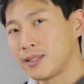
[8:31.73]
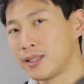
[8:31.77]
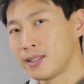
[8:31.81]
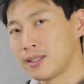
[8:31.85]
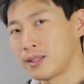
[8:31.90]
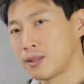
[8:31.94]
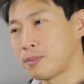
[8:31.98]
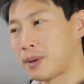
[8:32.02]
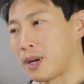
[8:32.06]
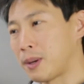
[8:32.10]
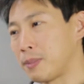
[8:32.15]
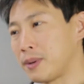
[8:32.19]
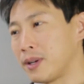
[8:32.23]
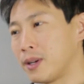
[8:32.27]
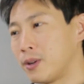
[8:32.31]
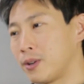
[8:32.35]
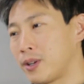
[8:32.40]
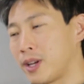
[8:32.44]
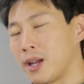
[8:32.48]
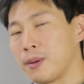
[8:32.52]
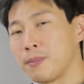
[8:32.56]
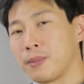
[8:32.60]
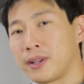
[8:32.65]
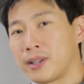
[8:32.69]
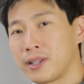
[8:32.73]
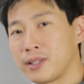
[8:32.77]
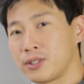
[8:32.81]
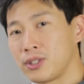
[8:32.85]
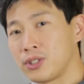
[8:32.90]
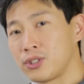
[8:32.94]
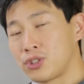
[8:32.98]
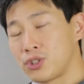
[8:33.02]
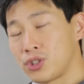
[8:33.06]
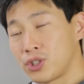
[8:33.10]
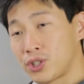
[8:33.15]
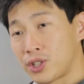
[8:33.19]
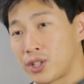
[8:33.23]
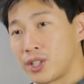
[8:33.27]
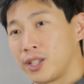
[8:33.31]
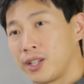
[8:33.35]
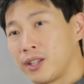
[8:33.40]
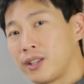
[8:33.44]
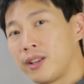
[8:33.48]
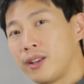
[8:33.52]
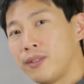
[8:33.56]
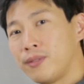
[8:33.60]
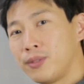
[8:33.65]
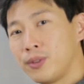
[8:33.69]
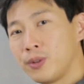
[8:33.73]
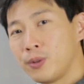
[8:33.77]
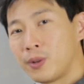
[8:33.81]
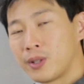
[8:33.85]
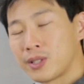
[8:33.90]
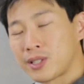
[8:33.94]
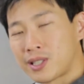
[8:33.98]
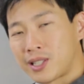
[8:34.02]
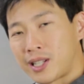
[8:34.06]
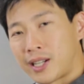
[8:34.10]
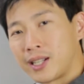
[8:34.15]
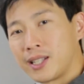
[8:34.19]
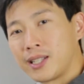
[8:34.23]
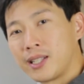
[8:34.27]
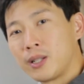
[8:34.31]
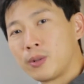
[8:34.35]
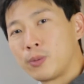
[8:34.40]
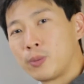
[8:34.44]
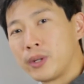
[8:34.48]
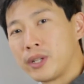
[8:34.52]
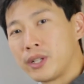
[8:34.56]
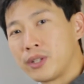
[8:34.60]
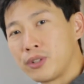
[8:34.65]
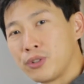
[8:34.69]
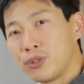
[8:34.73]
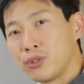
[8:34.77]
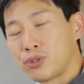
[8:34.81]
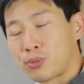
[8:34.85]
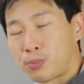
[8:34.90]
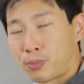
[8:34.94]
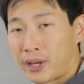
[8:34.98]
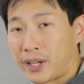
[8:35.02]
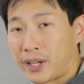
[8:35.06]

this might be okay because it's just gonna give you a slightly reduced